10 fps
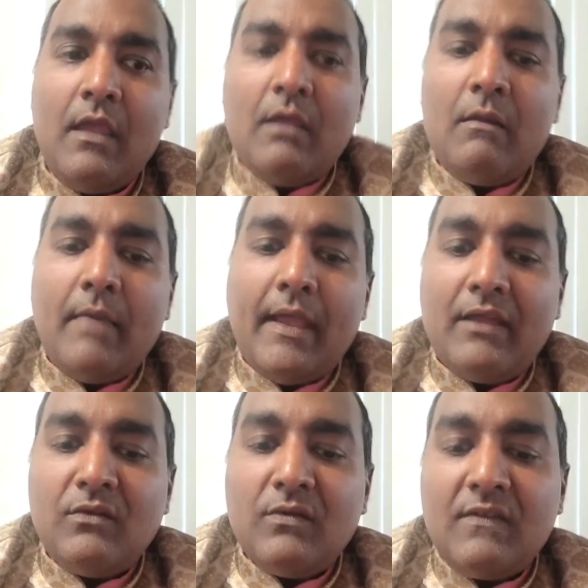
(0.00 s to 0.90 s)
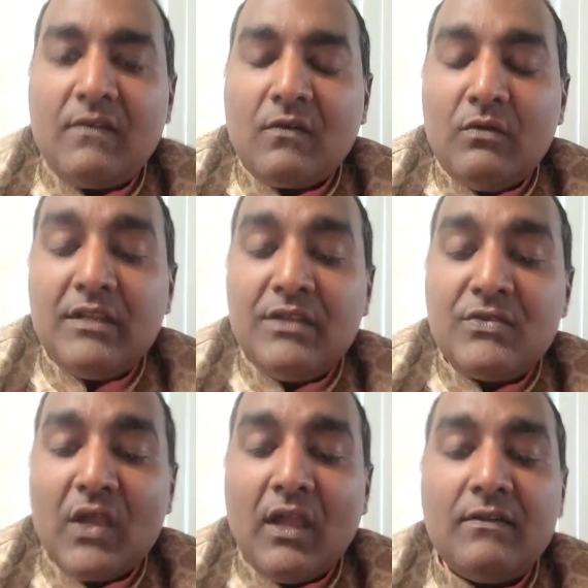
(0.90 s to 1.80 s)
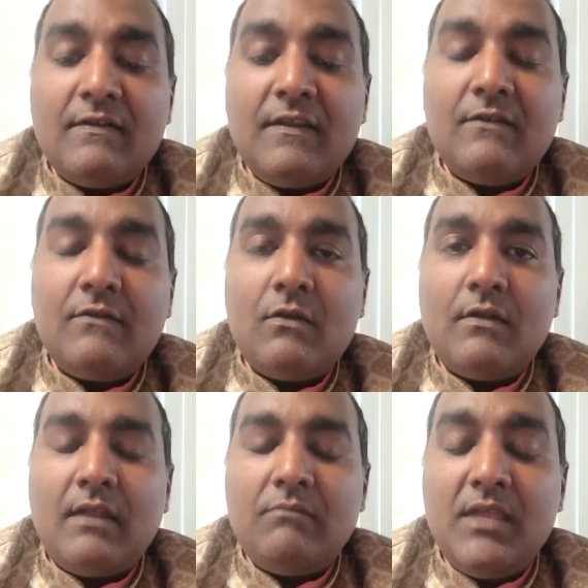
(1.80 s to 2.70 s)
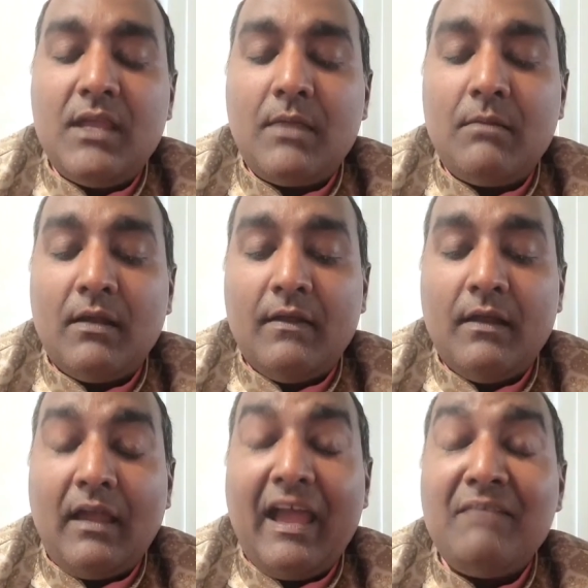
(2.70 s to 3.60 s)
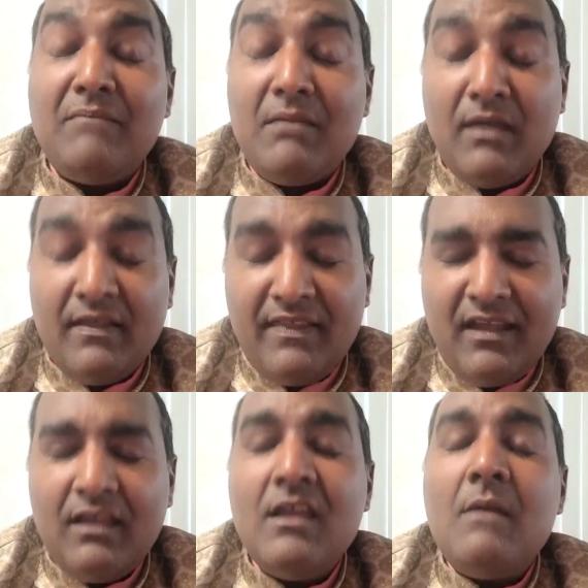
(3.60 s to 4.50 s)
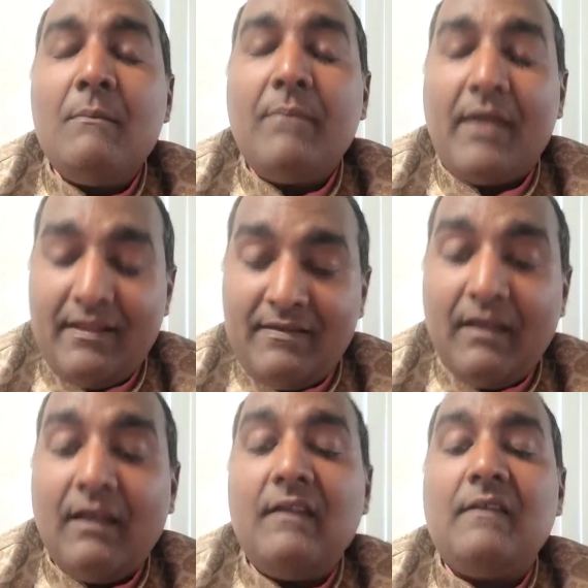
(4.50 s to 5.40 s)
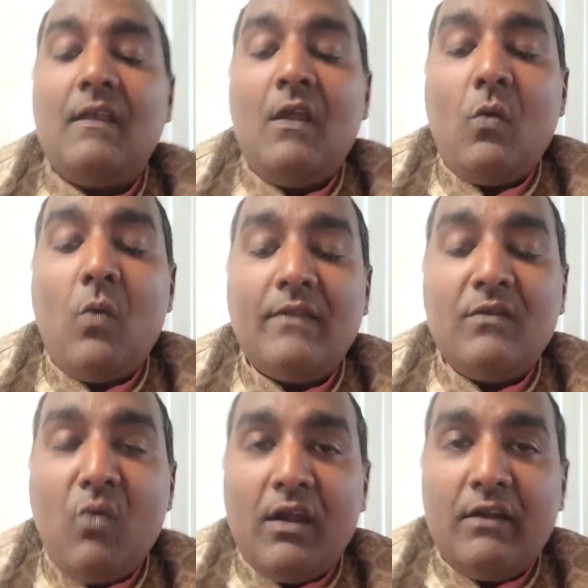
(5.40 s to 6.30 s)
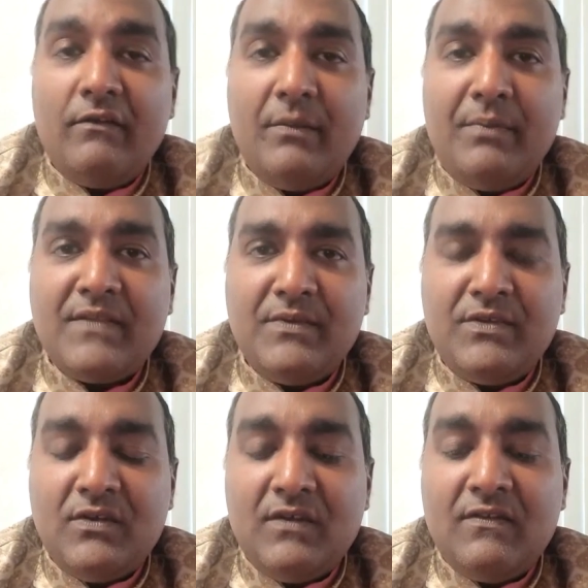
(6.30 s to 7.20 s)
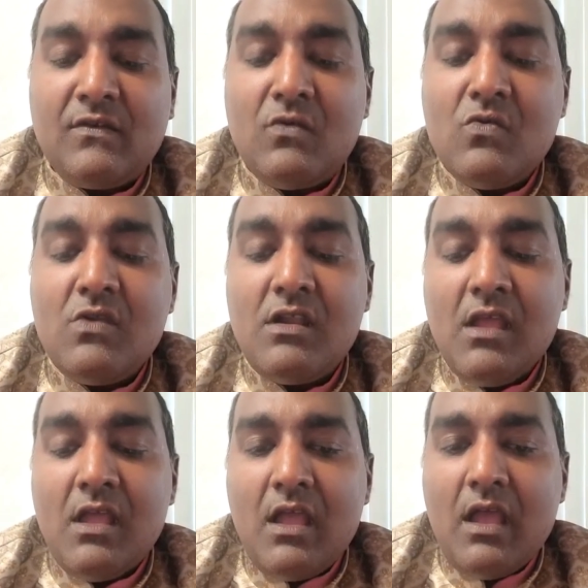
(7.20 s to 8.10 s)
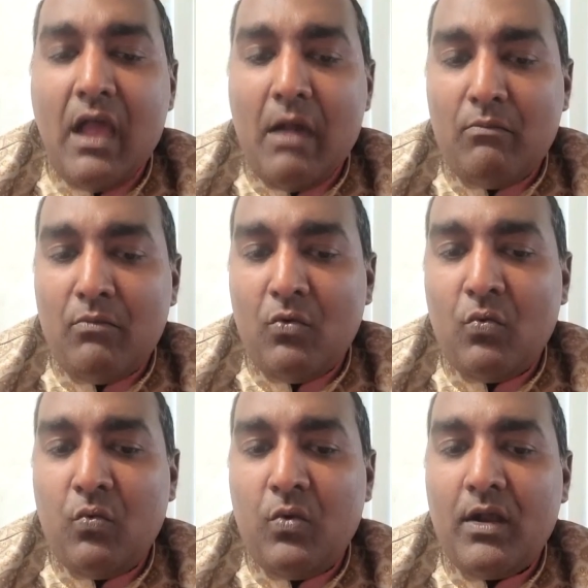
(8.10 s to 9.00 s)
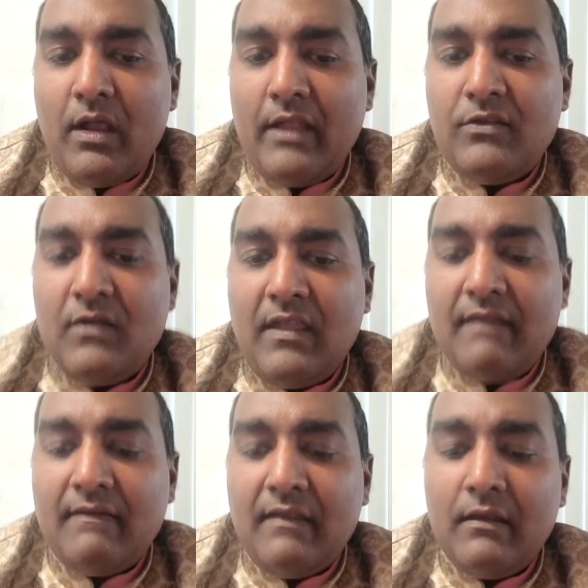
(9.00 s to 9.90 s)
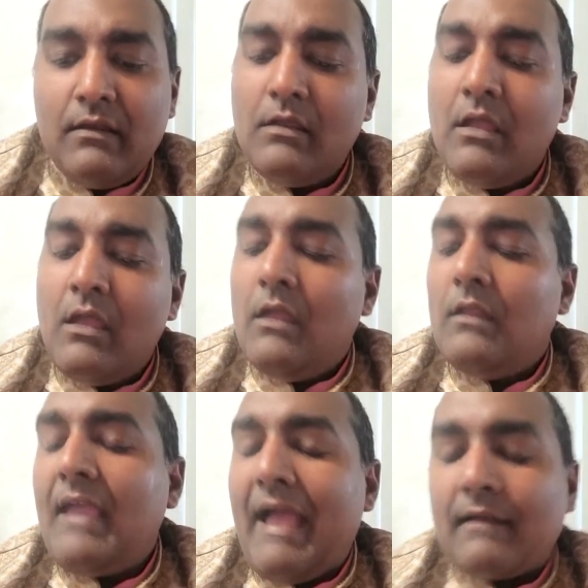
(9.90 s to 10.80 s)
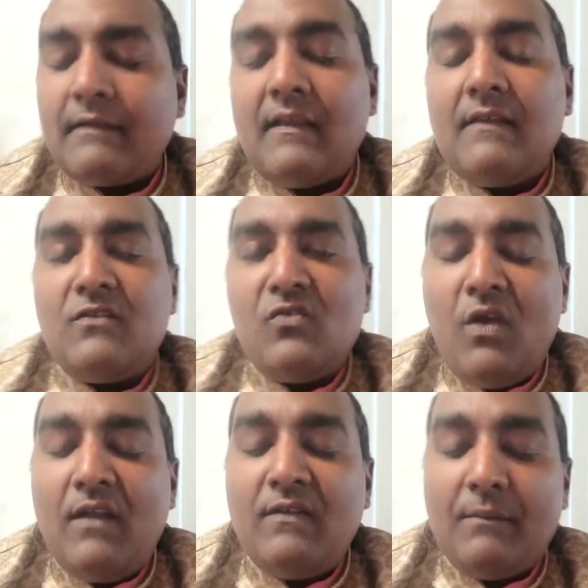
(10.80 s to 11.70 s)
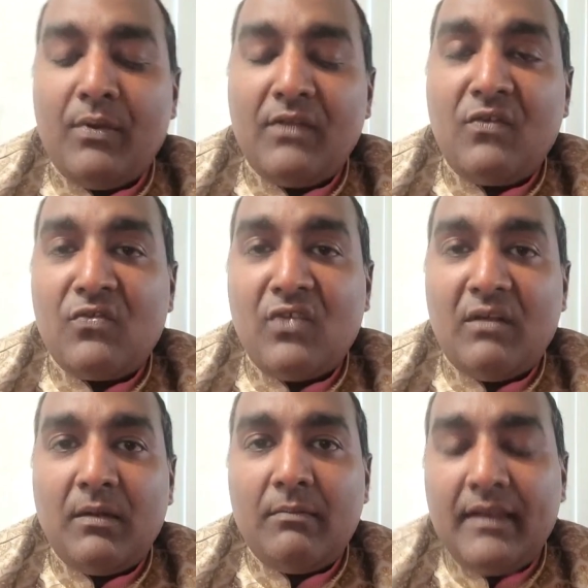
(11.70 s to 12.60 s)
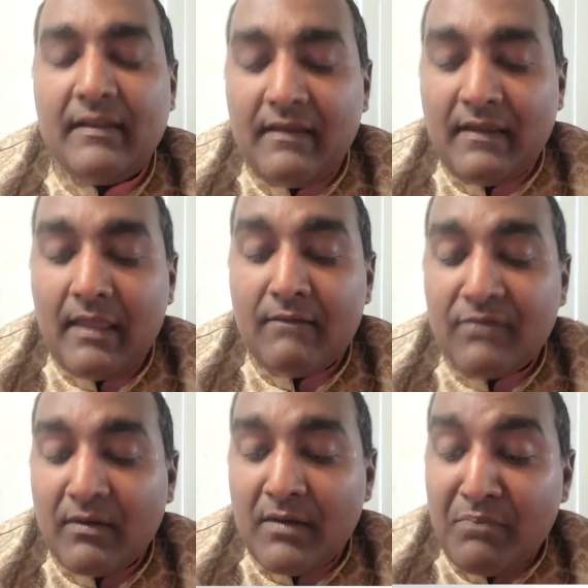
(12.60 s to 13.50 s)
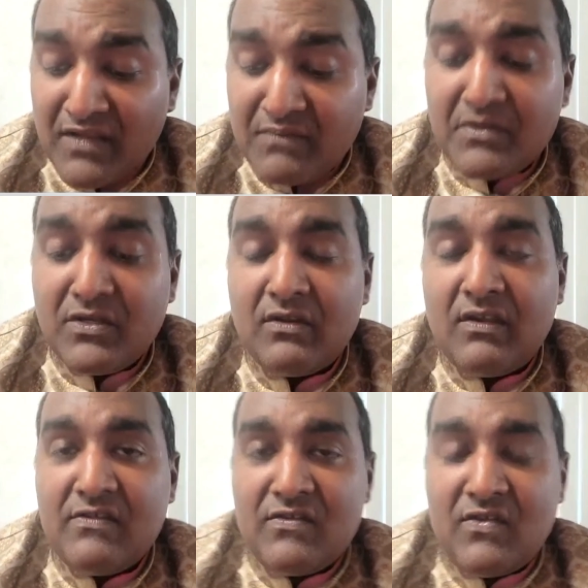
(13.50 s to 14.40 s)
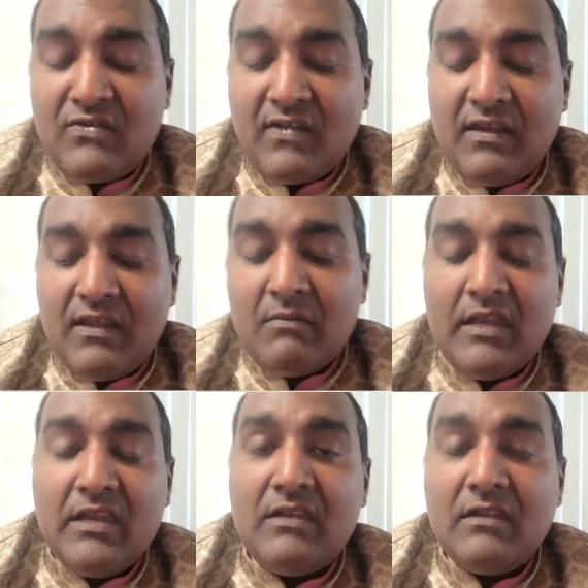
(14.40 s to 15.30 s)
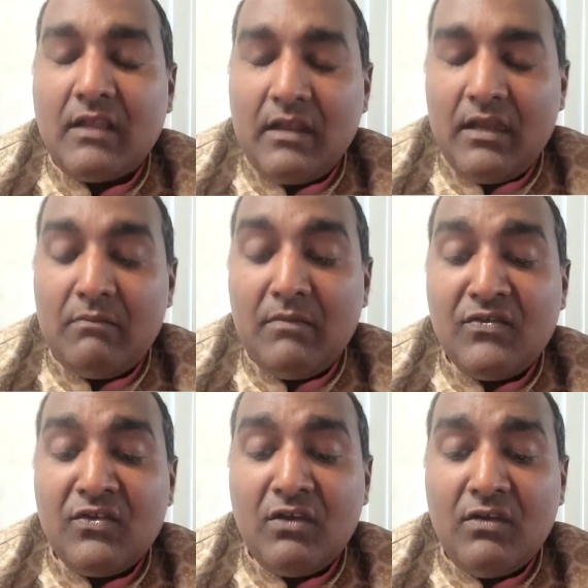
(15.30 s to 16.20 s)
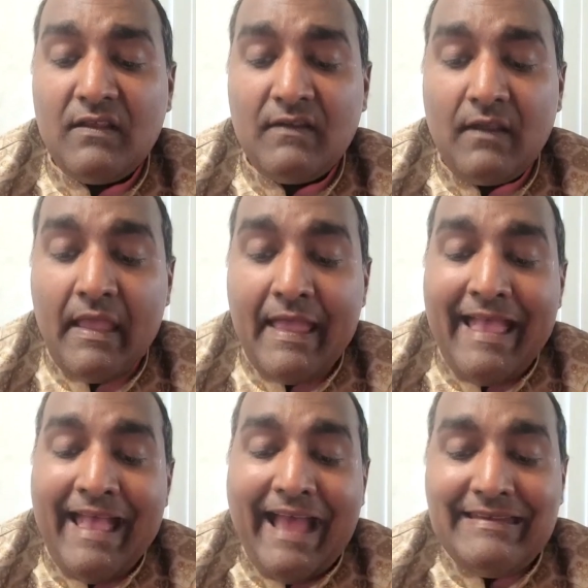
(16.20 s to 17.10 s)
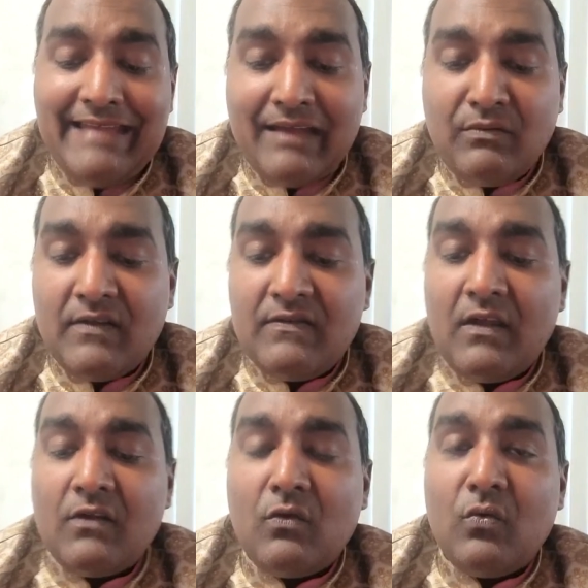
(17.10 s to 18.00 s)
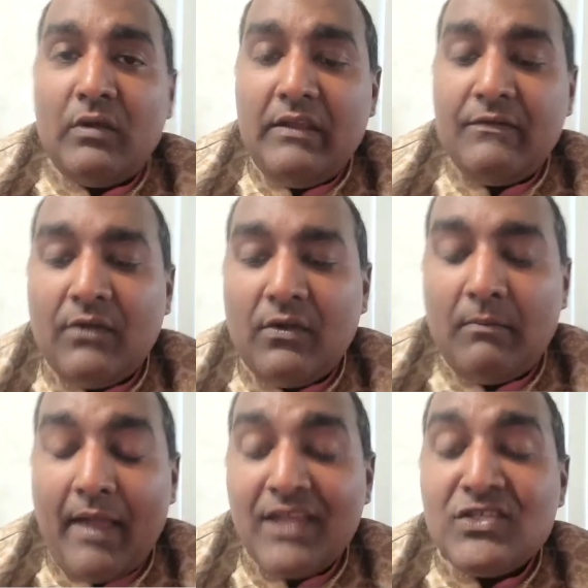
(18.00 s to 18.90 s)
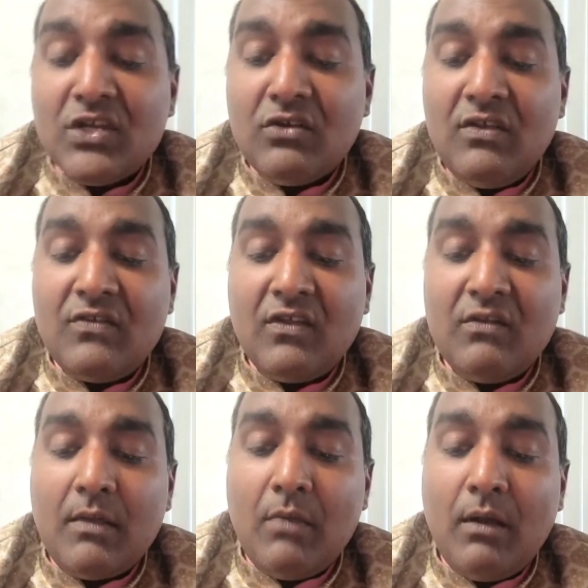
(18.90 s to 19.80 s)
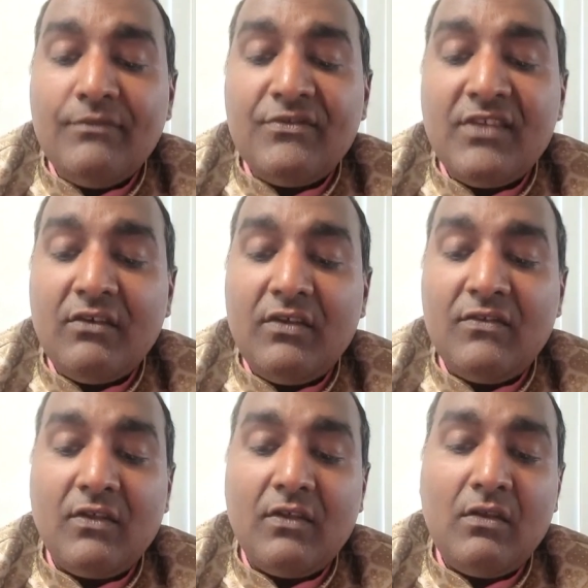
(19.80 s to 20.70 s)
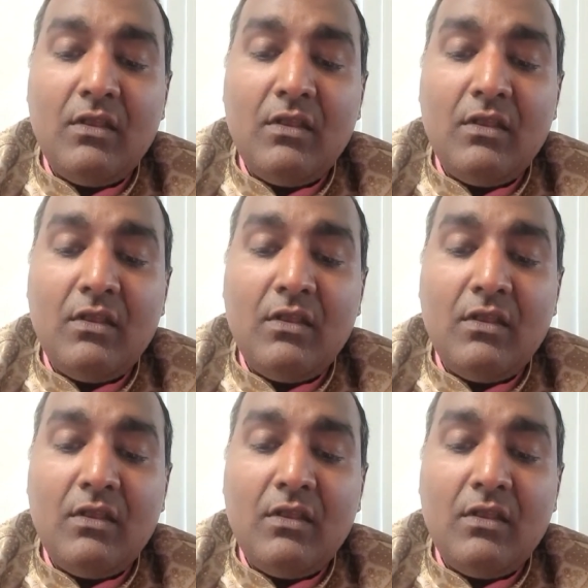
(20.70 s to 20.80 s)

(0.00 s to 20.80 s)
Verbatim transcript: my aunt was the school teacher, and she ensured that me and my brother and my mother, prior to us, went to Warrenville Presbyterian School, um, were educated, the access towards upward social mobility came from the Presbyterian Church and the Canadian, Canadian missionaries. And that was not only for my generation, my mom's generation,